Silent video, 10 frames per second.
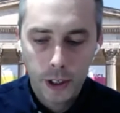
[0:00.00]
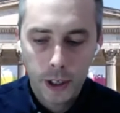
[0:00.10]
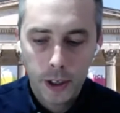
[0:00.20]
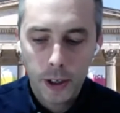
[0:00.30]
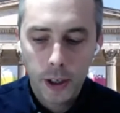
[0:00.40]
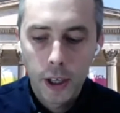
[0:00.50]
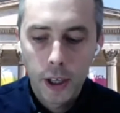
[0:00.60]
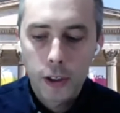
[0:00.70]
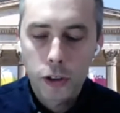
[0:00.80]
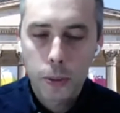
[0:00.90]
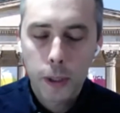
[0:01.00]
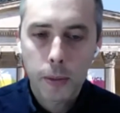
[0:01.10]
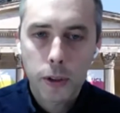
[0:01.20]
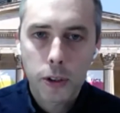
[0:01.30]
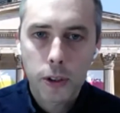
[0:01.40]
Uh, to be
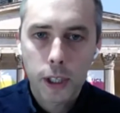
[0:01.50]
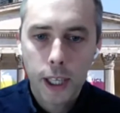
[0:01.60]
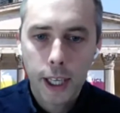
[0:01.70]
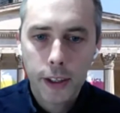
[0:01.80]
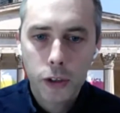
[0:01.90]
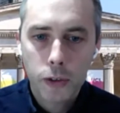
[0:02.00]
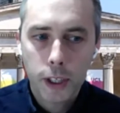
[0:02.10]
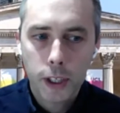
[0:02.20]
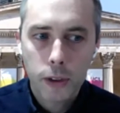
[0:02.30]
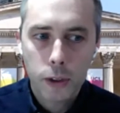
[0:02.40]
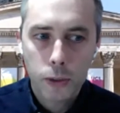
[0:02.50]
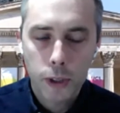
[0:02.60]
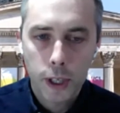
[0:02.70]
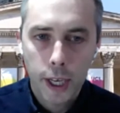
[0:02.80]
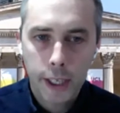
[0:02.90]
able to collect those records
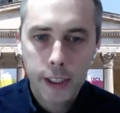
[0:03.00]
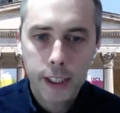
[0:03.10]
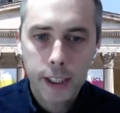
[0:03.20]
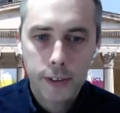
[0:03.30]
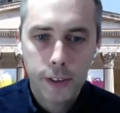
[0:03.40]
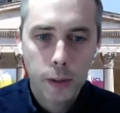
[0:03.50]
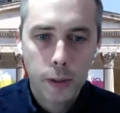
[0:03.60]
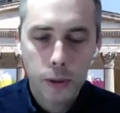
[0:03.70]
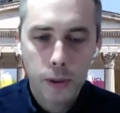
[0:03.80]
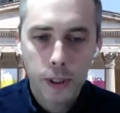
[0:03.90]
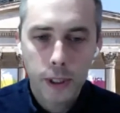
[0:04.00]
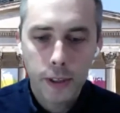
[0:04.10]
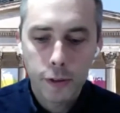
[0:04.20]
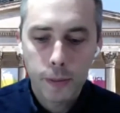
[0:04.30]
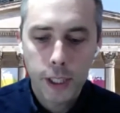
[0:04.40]
that had identifiable
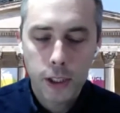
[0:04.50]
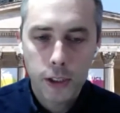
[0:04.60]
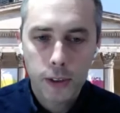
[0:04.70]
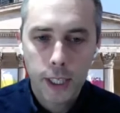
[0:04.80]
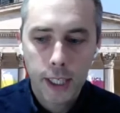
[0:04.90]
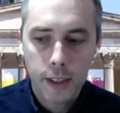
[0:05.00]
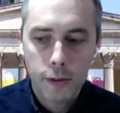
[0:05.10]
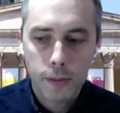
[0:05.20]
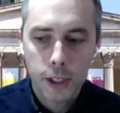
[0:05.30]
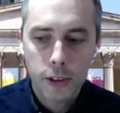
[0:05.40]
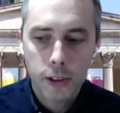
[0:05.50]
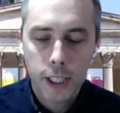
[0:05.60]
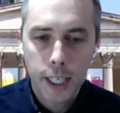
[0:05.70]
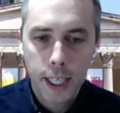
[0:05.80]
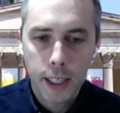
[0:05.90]
information. So it had information on
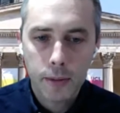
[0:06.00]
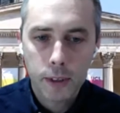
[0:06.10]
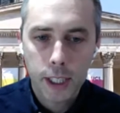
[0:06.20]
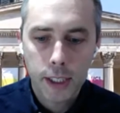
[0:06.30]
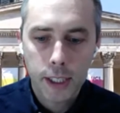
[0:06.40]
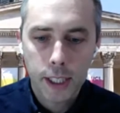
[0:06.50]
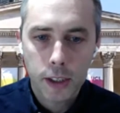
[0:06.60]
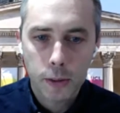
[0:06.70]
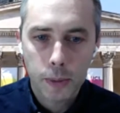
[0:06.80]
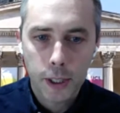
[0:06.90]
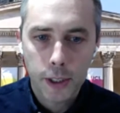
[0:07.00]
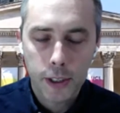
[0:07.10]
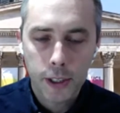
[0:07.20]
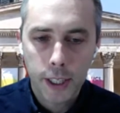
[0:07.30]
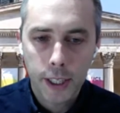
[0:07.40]
their names, their dates of
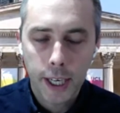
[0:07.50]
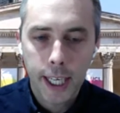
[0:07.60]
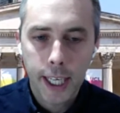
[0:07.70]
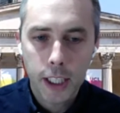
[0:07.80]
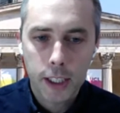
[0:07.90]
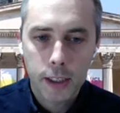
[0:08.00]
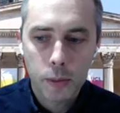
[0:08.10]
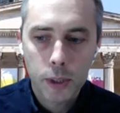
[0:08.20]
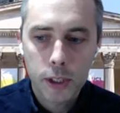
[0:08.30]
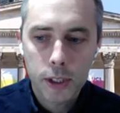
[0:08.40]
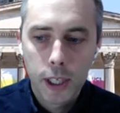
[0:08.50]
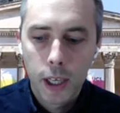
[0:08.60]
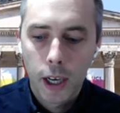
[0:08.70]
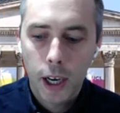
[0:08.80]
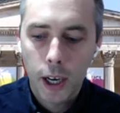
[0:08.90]
birth, and their N H S numbers.
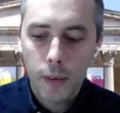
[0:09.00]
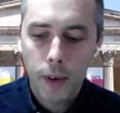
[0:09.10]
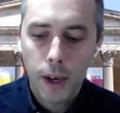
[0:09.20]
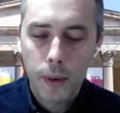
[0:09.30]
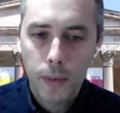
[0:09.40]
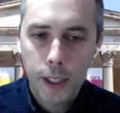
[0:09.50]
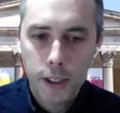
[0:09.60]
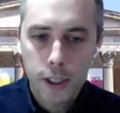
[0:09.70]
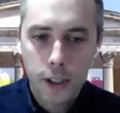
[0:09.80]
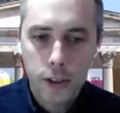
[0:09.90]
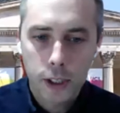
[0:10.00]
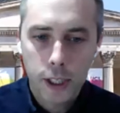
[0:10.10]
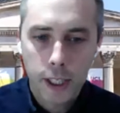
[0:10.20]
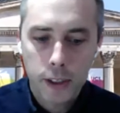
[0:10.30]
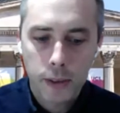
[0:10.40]
Um, and we went to those
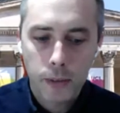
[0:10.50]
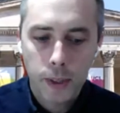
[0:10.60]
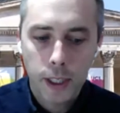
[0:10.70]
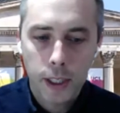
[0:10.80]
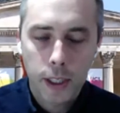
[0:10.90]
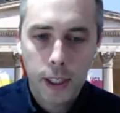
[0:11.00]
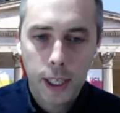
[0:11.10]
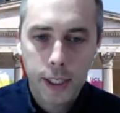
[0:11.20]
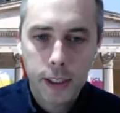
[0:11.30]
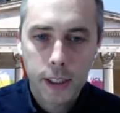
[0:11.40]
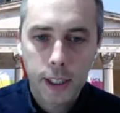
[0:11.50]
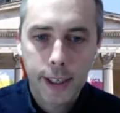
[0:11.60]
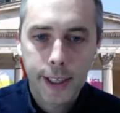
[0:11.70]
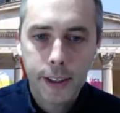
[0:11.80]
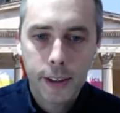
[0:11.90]
sites and we collected and
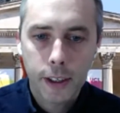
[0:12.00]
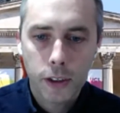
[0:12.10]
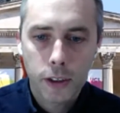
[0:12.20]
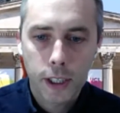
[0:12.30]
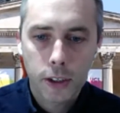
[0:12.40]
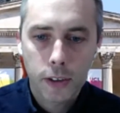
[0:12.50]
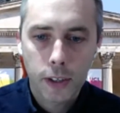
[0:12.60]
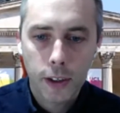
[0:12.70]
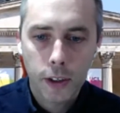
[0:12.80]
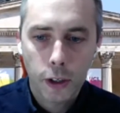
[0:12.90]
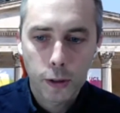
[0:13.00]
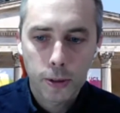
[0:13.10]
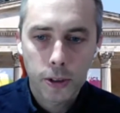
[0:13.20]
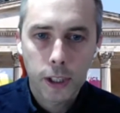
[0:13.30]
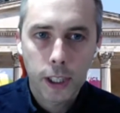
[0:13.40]
cleaned those data at the
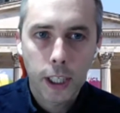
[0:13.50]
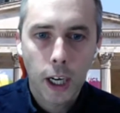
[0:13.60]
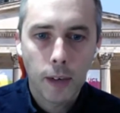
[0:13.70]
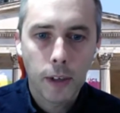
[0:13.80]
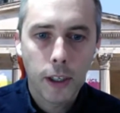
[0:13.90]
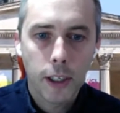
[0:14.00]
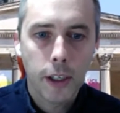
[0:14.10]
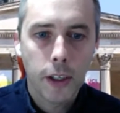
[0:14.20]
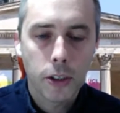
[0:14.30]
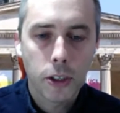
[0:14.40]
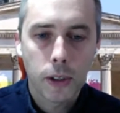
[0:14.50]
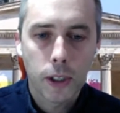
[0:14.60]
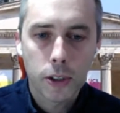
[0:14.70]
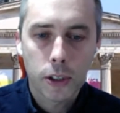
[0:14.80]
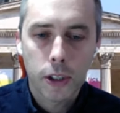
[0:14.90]
hospitals and then uploaded it onto
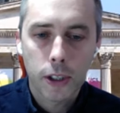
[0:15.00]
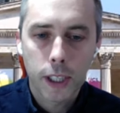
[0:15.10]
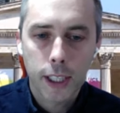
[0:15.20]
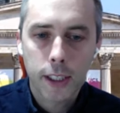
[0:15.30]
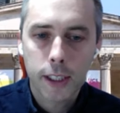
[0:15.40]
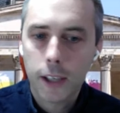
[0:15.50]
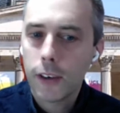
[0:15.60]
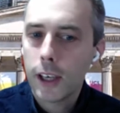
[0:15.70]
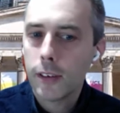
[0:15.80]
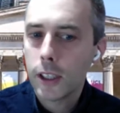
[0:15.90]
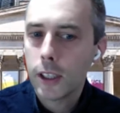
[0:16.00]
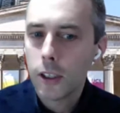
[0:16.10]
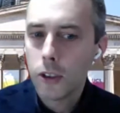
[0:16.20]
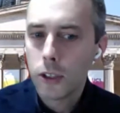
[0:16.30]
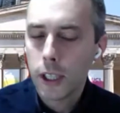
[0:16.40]
our secure data safe haven at
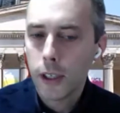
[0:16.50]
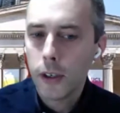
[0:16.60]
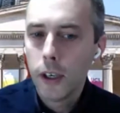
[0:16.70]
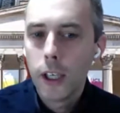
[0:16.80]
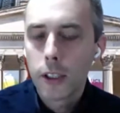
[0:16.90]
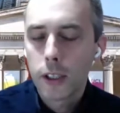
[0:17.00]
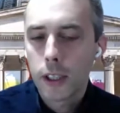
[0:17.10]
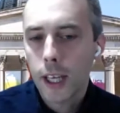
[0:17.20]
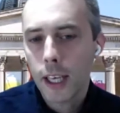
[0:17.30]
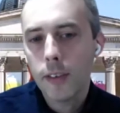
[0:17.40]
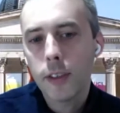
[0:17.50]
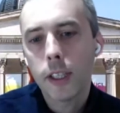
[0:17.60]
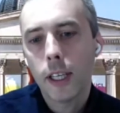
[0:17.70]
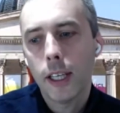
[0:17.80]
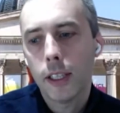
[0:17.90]
U C L. So that gave
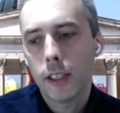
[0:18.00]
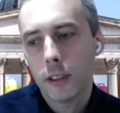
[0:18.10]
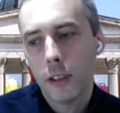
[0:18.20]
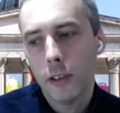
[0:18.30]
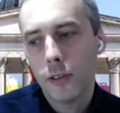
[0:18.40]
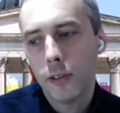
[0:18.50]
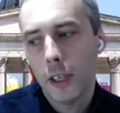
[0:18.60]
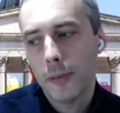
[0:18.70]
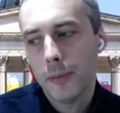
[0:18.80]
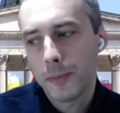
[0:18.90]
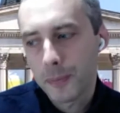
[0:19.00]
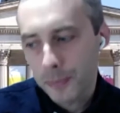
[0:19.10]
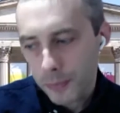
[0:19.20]
us a list of, um,